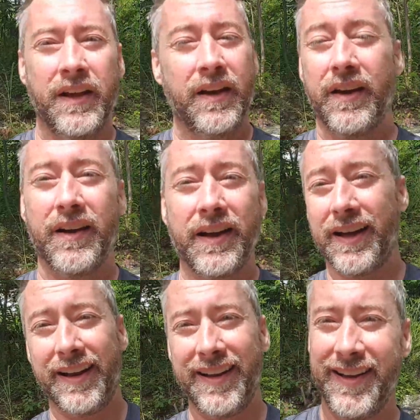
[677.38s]
Oh
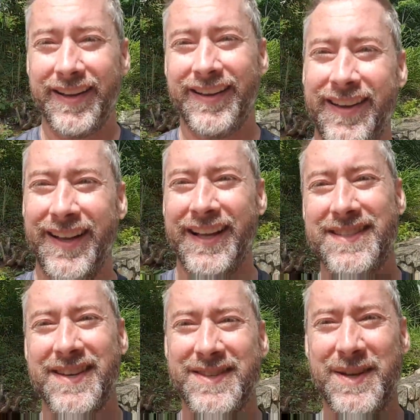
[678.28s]
God, he's
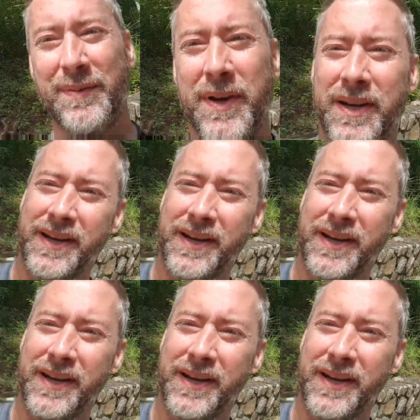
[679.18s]
so stupid.